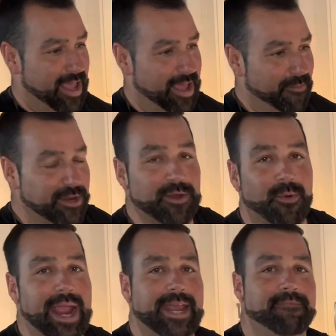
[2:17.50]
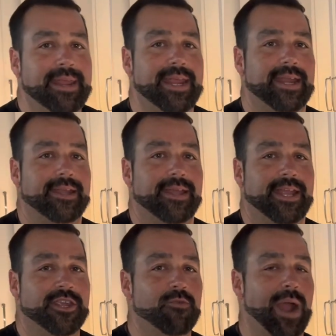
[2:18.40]
when you're weighing meat and
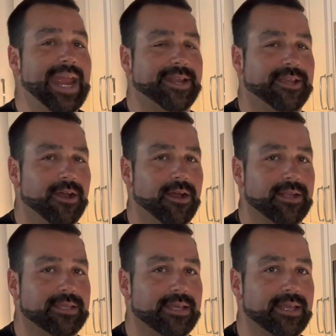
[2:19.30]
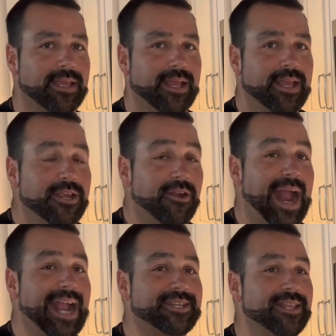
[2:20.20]
you weigh it cooked, you're
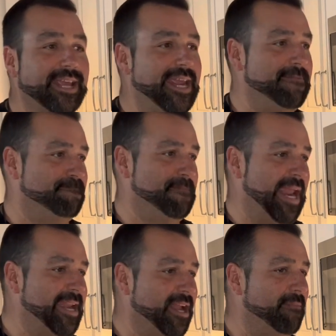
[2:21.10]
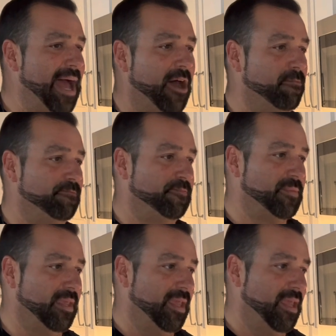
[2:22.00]
actually eating about
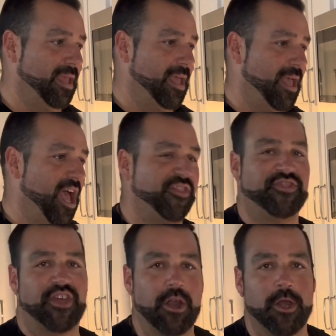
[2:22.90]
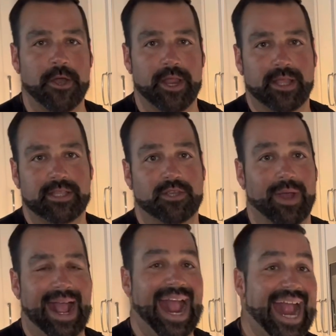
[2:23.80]
a third to a
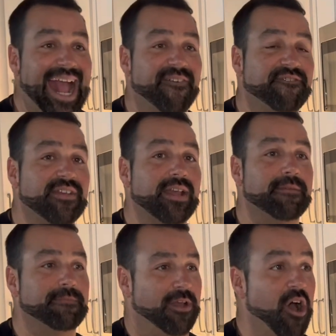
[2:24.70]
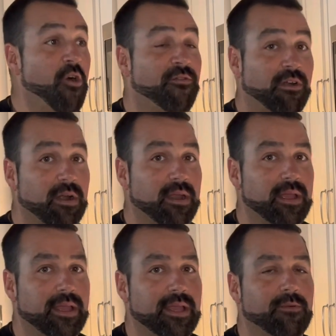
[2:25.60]
half over
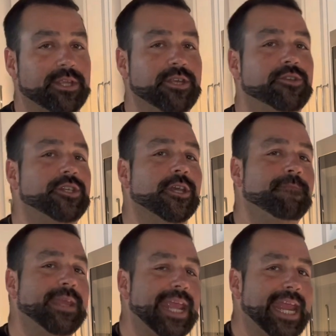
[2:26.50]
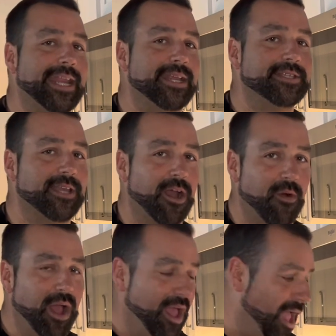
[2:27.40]
what you should be eating.
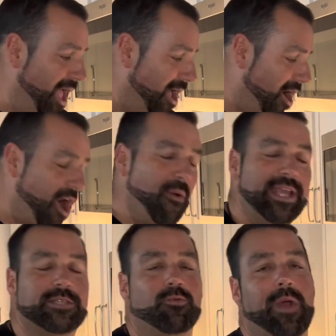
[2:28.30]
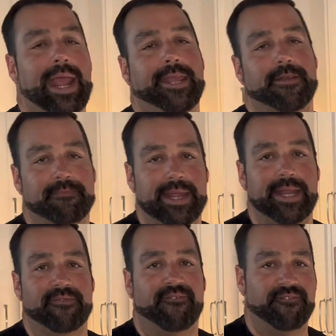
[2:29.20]
So always weigh your meat
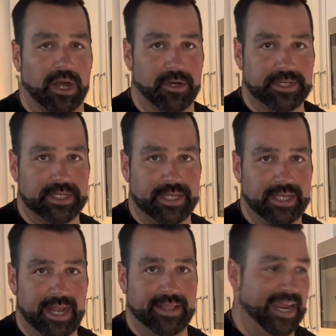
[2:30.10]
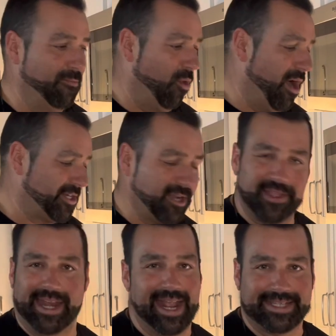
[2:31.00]
first and then wash all
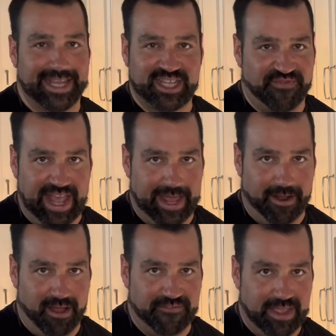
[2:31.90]
that excess fat off.